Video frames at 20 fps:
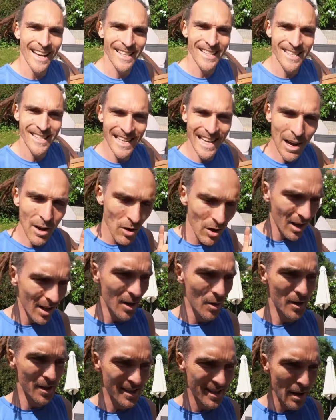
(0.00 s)
and now I'm
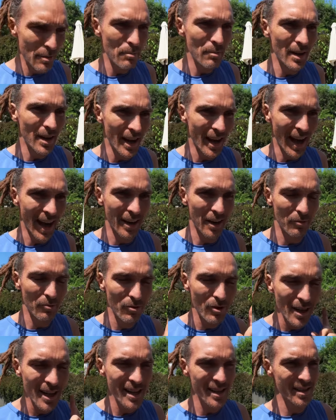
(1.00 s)
gonna assemble it. And
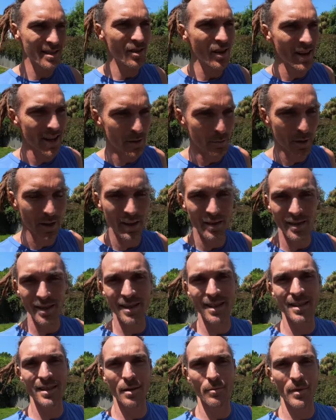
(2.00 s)
I'm really excited because
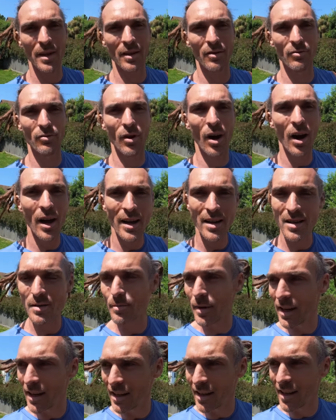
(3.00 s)
this is something
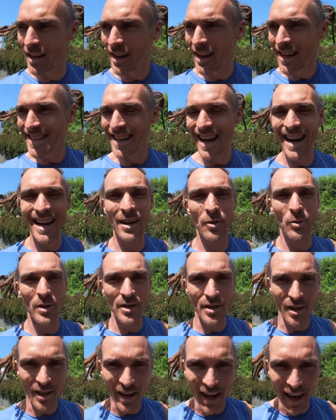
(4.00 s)
Raya's been saying
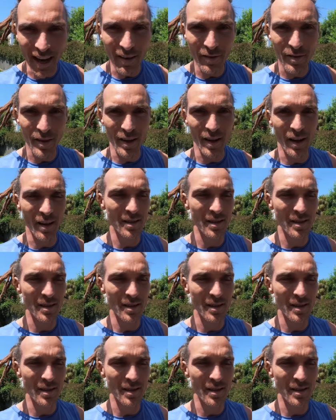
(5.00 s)
we should get for the